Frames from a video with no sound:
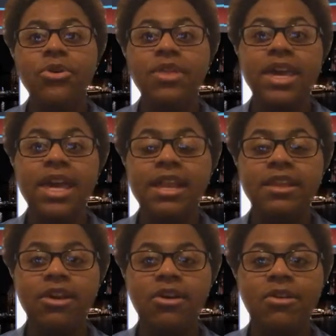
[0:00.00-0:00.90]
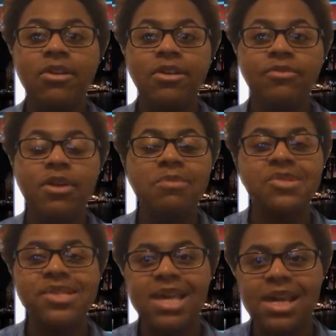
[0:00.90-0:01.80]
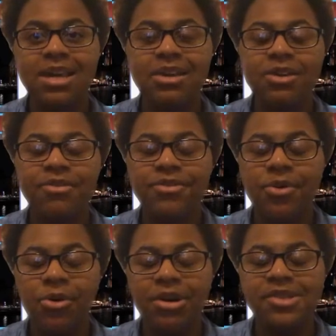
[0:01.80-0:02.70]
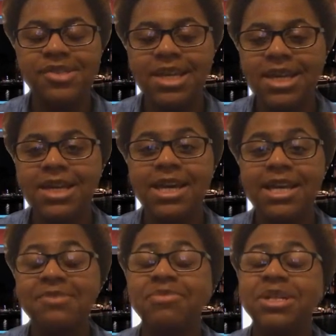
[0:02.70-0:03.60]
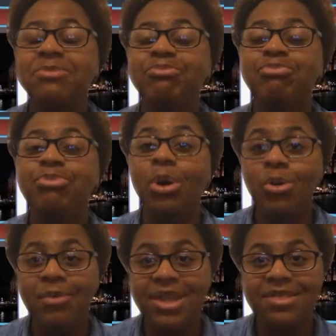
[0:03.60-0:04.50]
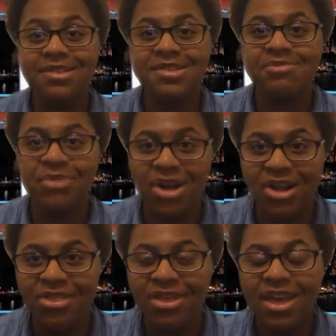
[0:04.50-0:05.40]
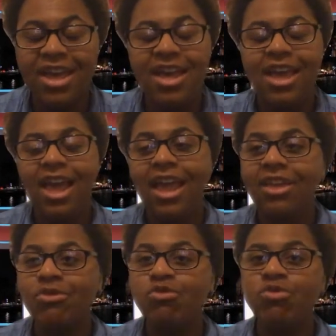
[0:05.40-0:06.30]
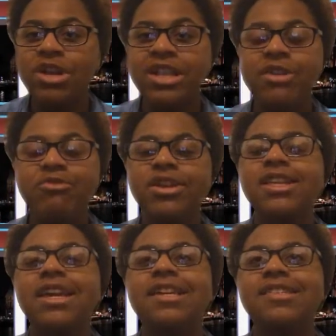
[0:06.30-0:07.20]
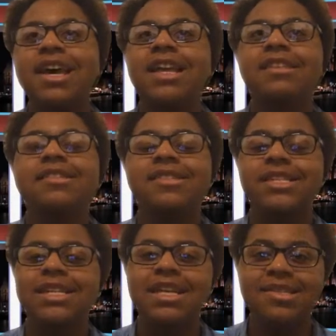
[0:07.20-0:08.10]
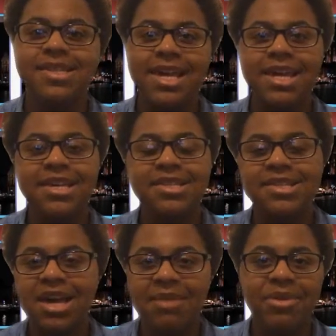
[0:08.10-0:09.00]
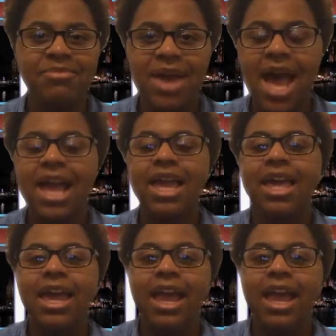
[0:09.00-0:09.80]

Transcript: So the hit, y'all, from Sega, of course. Sega has been booming this month. It's really, really exciting to see that Sega is coming back